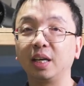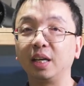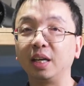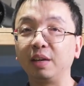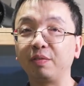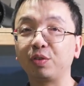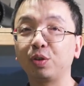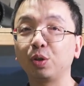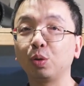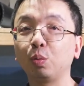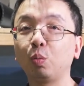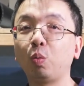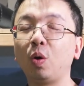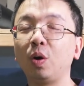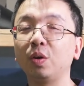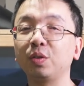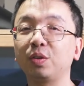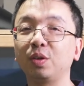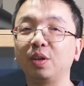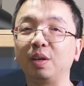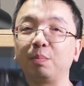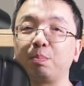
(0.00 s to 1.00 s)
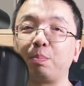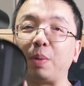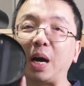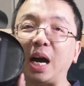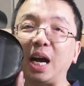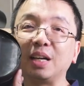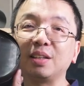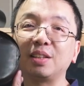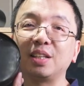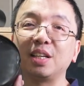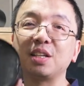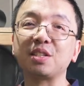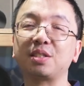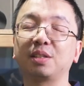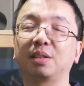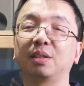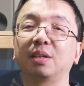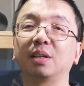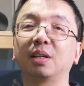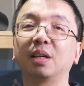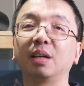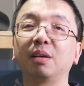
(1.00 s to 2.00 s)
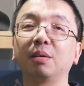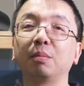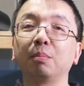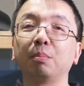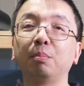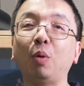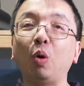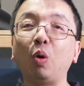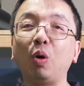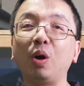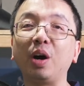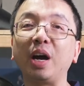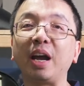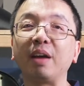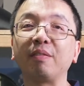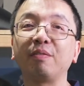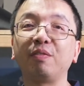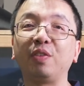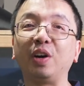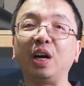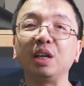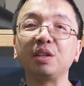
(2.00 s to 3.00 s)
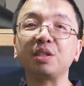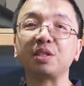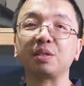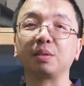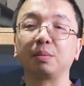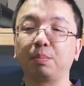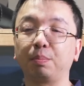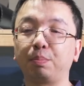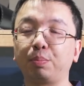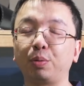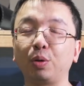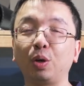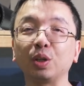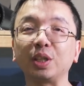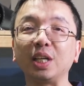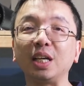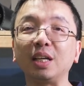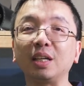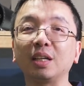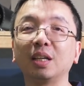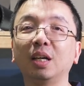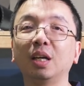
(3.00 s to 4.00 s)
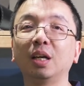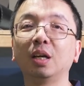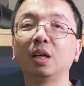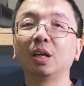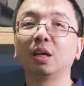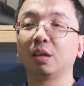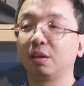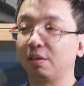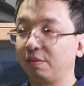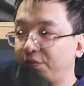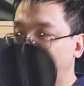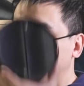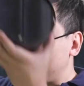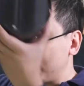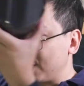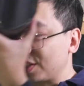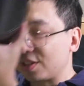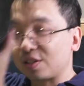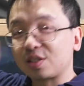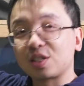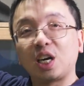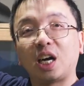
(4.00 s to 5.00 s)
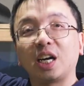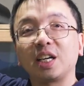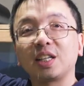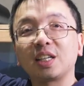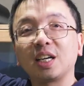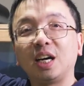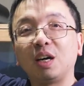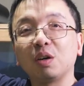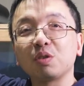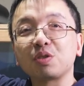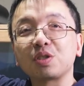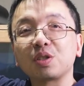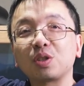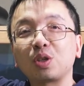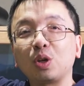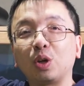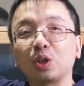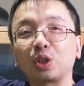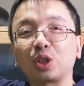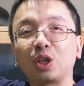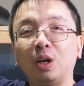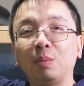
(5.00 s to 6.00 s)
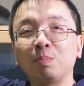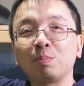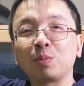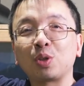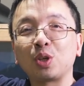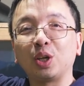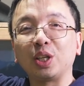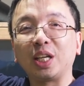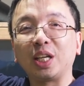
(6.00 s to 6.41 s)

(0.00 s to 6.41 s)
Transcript: If you want to buy this more advanced product, visit tighthouse.com.au.